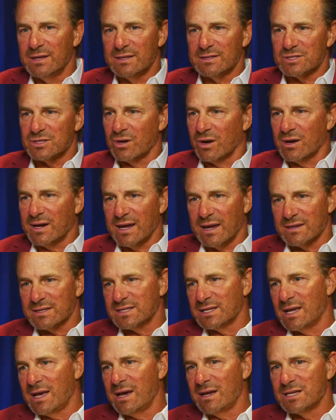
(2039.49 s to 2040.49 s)
it's dark
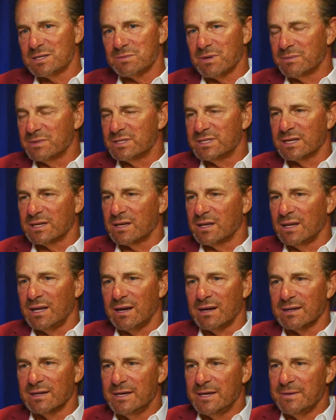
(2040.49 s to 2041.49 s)
outside, it's probably 10
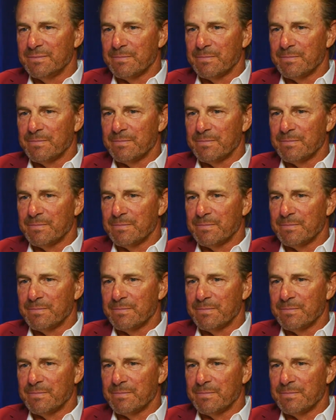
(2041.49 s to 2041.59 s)
o'clock,